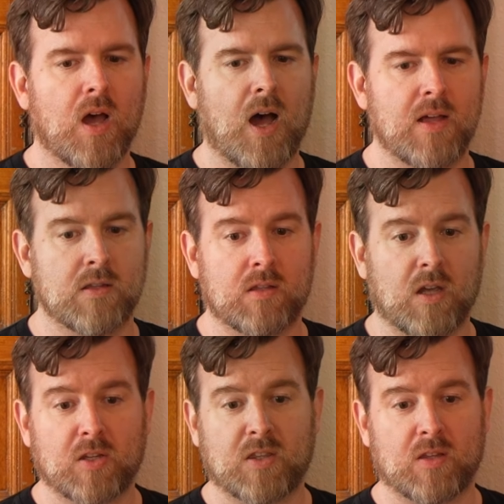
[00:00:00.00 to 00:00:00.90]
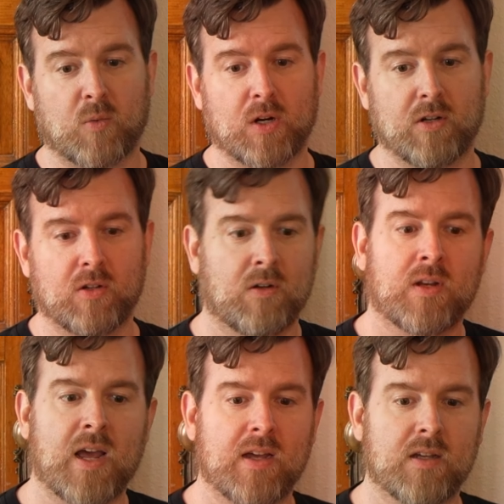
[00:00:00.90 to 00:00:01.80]
And then the other thing that we're going to do
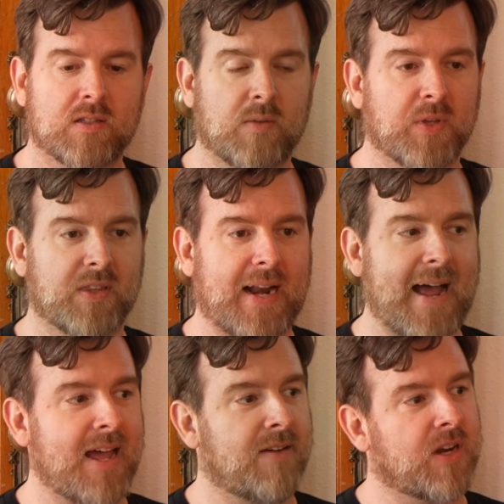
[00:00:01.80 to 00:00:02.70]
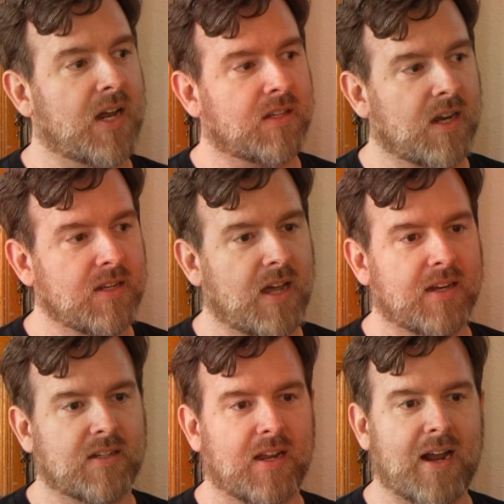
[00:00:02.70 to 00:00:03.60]
today is something that I have not done
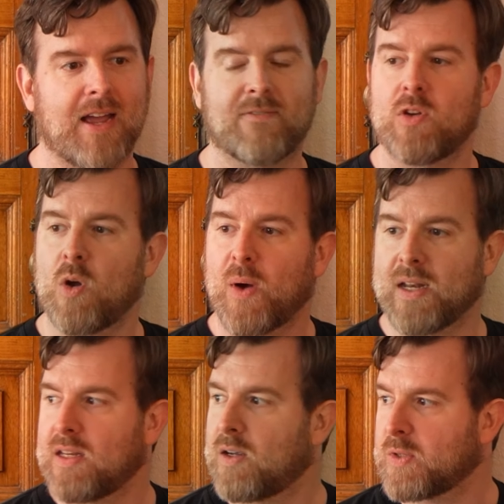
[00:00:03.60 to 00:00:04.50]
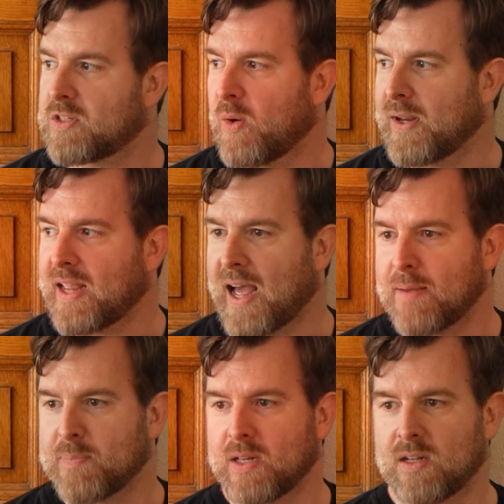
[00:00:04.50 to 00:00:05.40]
yet, and I have no idea what's going to
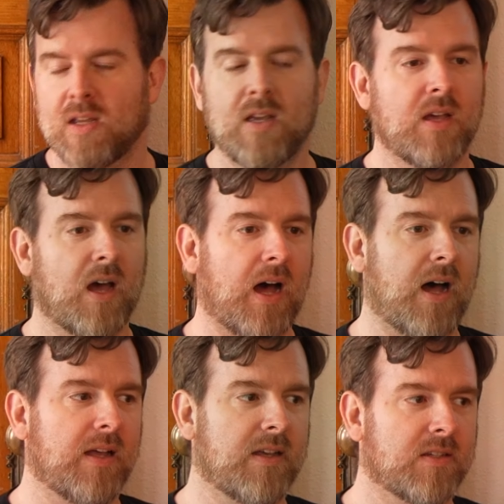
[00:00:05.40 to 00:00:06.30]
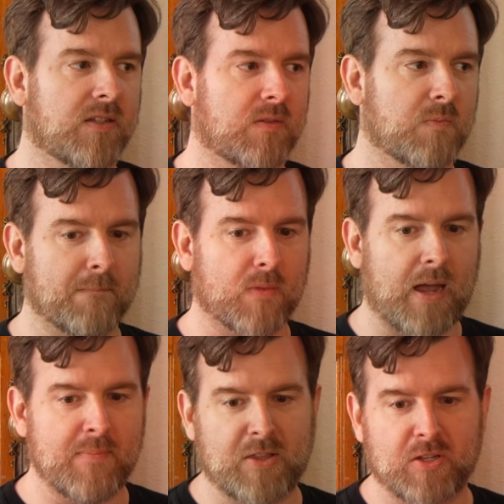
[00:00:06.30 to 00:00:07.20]
happen, is
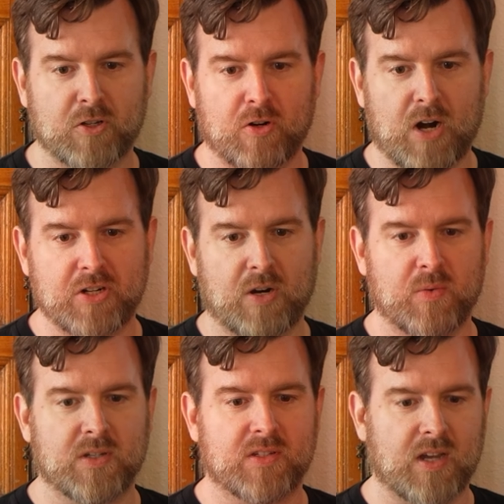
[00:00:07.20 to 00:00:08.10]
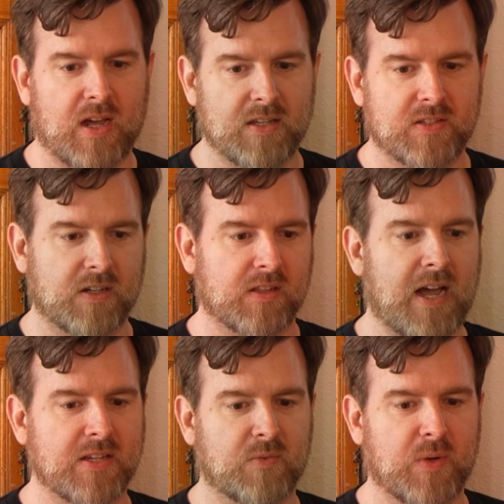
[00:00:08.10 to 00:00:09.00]
I made this in a rush. I was sick
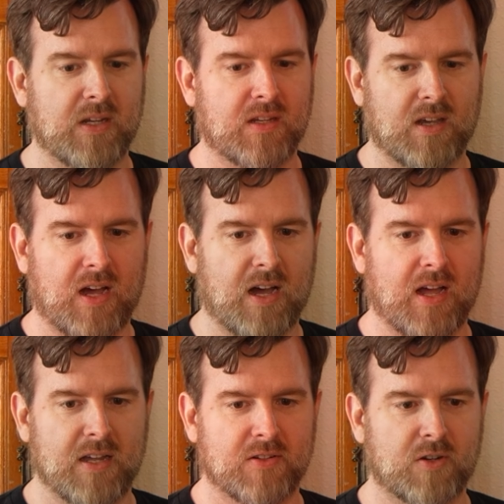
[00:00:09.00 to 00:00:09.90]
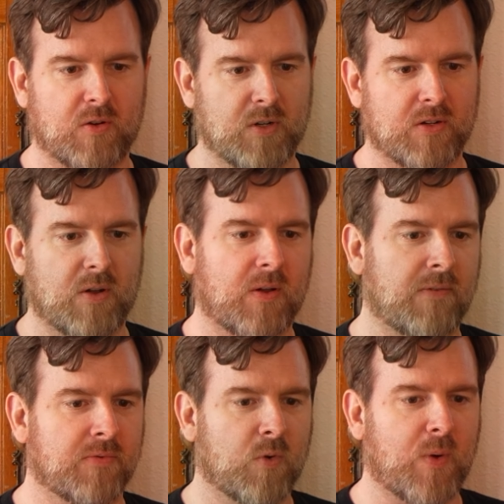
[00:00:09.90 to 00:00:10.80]
last week, and so didn't
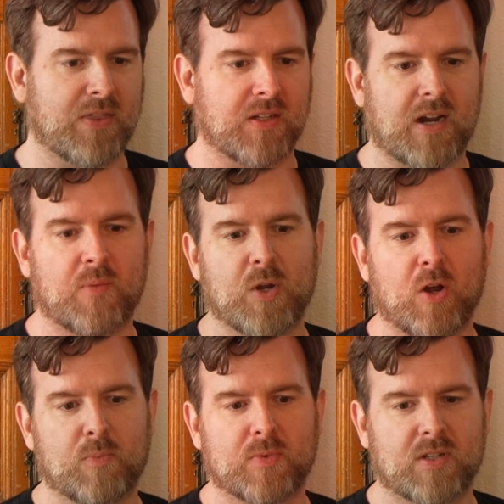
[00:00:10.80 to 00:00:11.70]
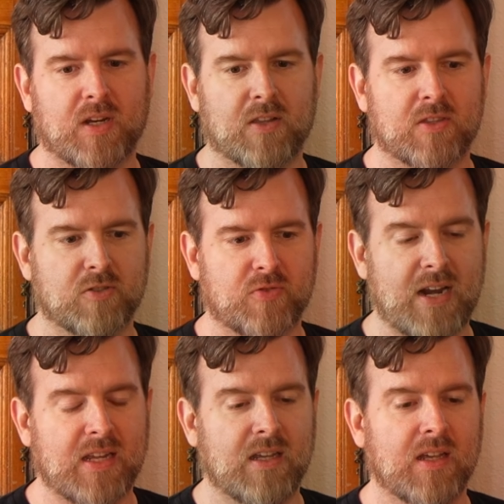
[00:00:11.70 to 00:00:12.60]
have quite the time we hoped to get this
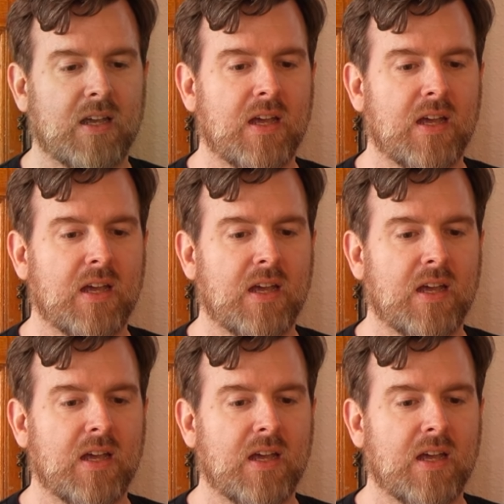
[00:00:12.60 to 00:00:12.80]
ready.